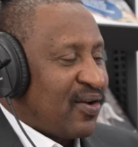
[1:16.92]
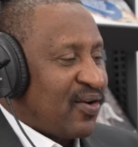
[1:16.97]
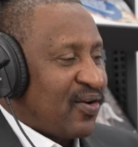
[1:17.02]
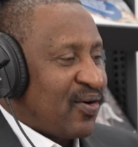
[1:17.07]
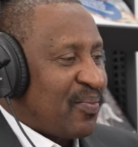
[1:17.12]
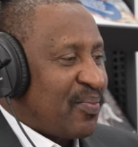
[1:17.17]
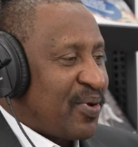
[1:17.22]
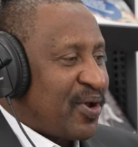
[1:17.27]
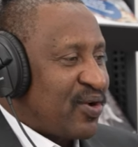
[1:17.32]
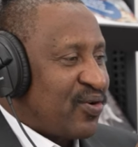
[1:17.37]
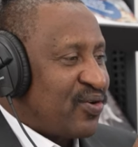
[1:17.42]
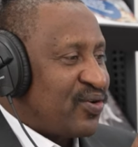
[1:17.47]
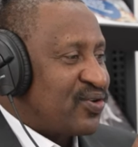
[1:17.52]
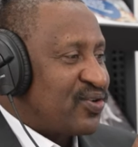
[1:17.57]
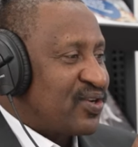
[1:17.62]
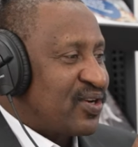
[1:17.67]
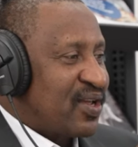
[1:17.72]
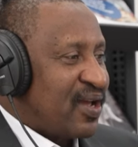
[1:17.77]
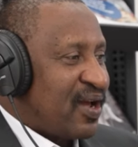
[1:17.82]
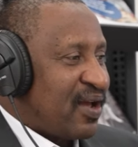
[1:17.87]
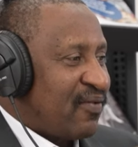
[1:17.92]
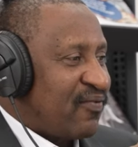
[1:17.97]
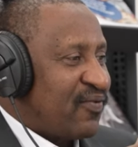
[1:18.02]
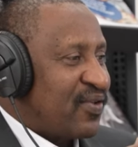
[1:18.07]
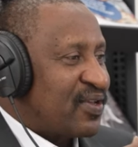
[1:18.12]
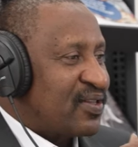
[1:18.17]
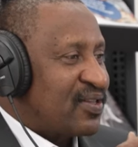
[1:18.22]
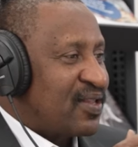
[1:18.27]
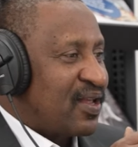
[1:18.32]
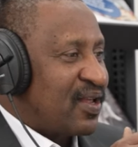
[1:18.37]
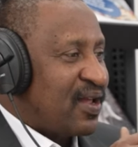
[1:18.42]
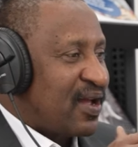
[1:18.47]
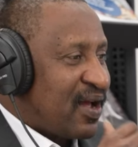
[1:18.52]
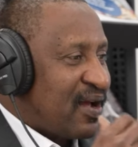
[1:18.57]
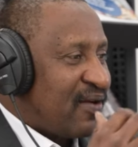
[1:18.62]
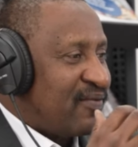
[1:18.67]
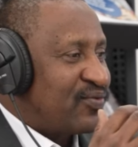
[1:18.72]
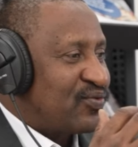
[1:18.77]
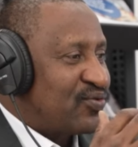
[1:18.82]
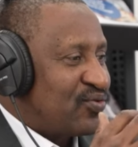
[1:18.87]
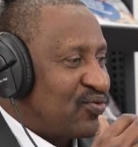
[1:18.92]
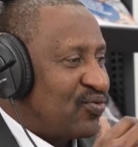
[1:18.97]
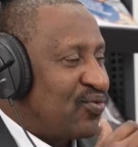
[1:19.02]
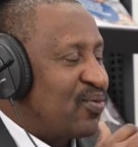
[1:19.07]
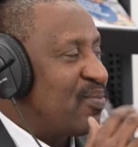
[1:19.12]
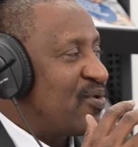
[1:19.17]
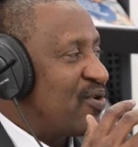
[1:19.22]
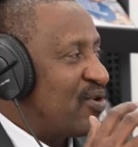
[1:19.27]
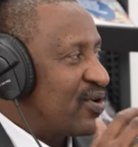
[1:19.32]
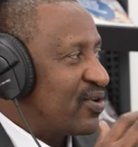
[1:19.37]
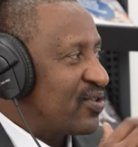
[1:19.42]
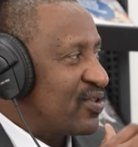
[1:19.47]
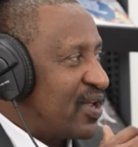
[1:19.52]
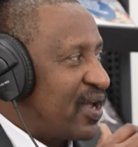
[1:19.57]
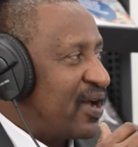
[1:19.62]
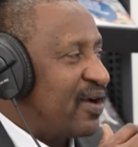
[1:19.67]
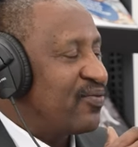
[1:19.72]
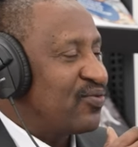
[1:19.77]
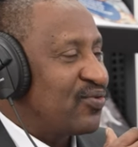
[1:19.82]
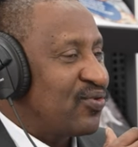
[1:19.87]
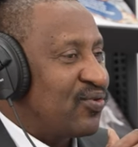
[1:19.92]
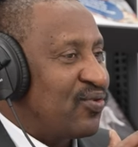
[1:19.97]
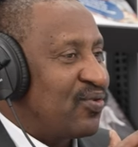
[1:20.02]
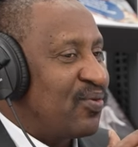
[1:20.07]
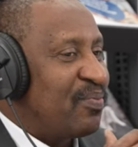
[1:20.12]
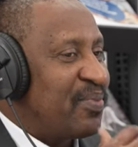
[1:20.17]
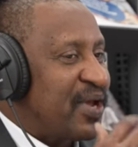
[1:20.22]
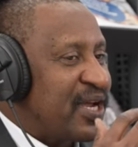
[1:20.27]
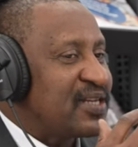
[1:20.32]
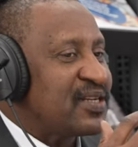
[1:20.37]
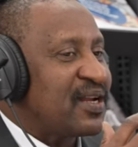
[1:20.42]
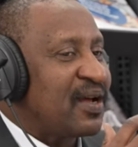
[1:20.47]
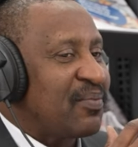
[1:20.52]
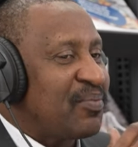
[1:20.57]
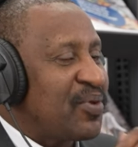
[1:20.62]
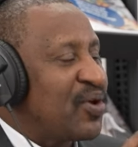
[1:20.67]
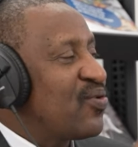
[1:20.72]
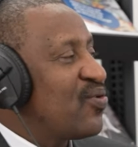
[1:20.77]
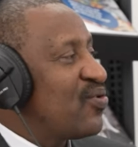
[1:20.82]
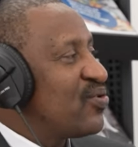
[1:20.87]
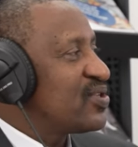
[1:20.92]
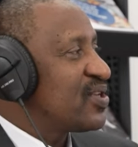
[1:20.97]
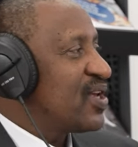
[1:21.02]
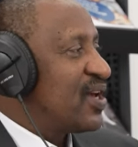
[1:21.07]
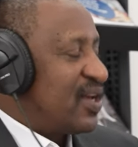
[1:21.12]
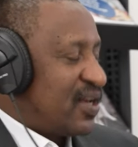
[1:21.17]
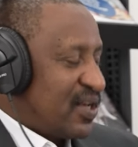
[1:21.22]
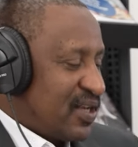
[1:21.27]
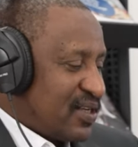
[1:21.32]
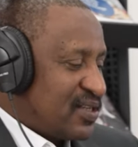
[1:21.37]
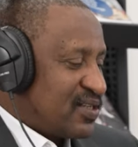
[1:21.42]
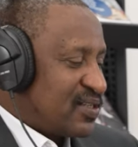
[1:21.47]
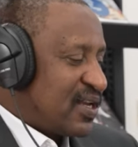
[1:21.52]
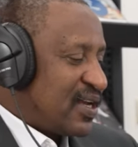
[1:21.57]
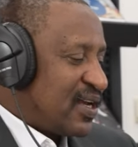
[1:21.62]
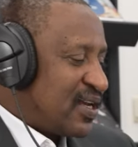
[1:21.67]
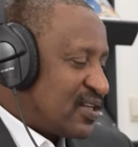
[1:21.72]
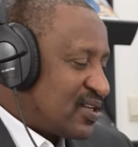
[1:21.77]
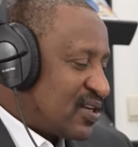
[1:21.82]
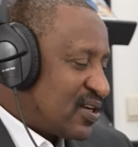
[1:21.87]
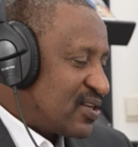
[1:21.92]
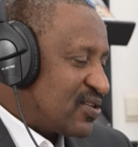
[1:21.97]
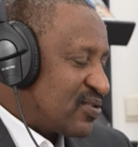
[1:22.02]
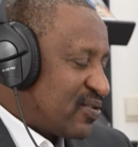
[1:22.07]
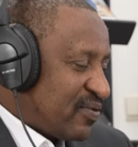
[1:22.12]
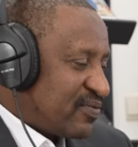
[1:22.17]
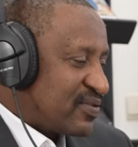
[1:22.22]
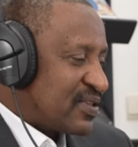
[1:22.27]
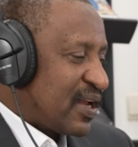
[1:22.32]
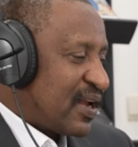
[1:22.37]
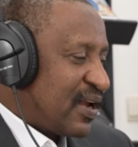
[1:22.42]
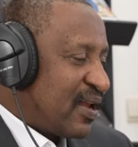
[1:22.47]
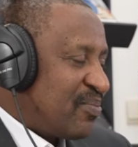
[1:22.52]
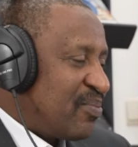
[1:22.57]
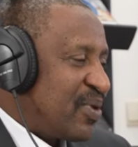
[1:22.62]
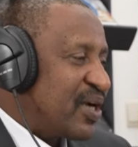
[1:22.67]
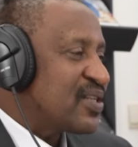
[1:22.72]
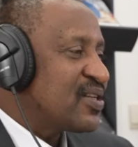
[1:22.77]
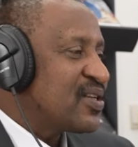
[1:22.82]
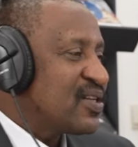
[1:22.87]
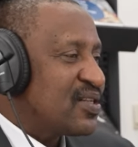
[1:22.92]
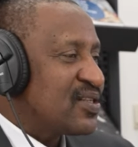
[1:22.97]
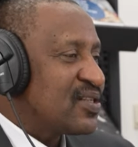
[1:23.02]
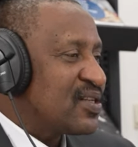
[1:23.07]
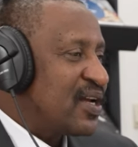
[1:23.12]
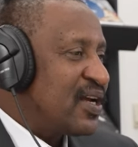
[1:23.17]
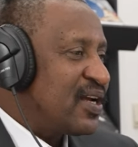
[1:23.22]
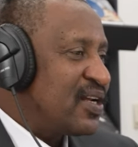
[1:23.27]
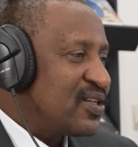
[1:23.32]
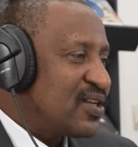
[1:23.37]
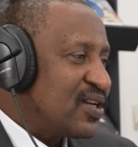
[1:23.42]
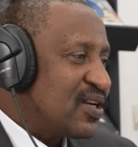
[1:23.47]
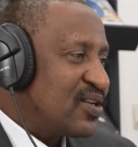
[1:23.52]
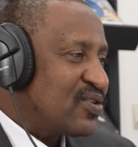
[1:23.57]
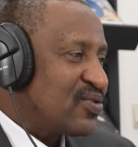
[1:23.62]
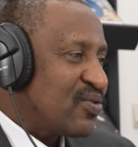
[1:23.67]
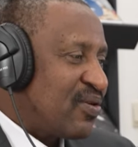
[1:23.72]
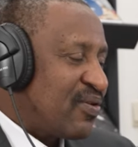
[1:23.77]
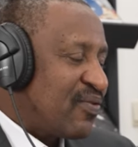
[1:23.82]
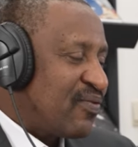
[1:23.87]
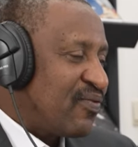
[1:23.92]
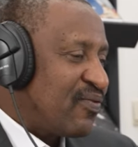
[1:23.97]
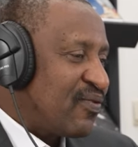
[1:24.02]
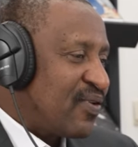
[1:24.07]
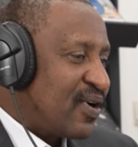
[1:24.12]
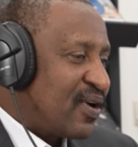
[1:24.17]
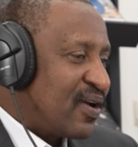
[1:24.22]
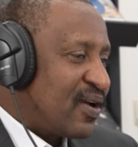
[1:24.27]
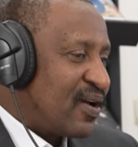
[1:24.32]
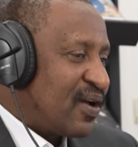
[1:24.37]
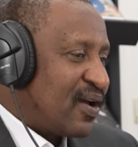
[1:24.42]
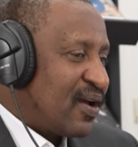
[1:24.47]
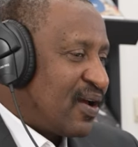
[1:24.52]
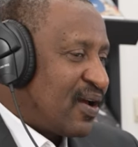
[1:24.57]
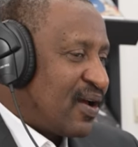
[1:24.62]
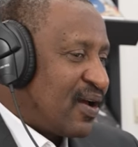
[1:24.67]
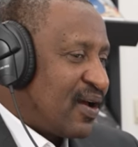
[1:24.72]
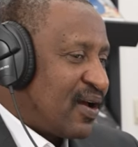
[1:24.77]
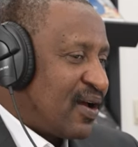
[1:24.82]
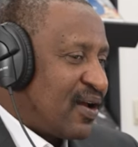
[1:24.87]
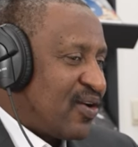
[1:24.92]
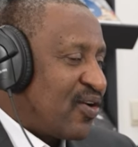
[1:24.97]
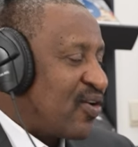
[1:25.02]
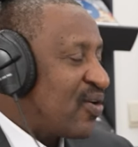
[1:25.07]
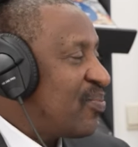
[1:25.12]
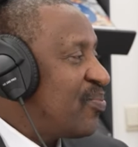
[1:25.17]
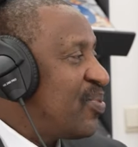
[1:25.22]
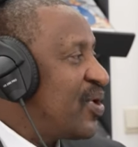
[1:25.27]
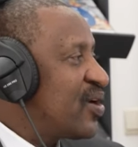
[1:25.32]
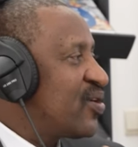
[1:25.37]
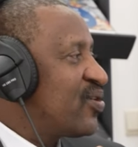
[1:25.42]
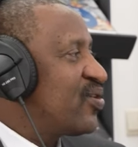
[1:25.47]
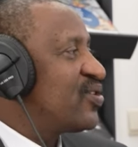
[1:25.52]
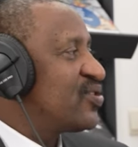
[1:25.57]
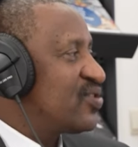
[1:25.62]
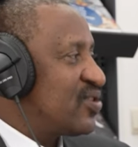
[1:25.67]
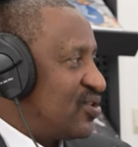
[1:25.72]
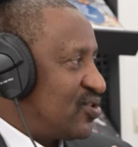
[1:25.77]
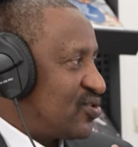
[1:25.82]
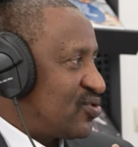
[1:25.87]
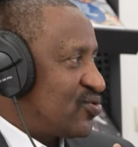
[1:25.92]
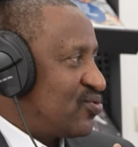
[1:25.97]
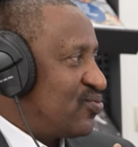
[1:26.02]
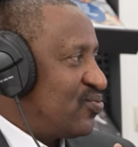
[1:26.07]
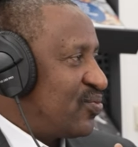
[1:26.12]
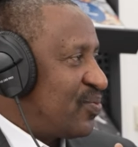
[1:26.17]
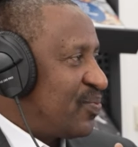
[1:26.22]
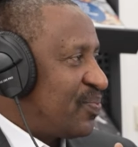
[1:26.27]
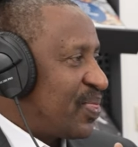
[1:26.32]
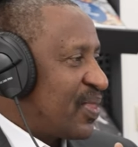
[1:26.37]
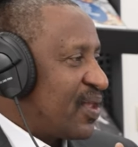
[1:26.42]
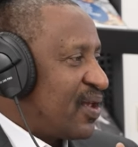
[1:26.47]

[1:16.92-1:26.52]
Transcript: European country, I think they have to do more, they have to do better, because it's the interest of Sahel, but it's the interest of European countries too.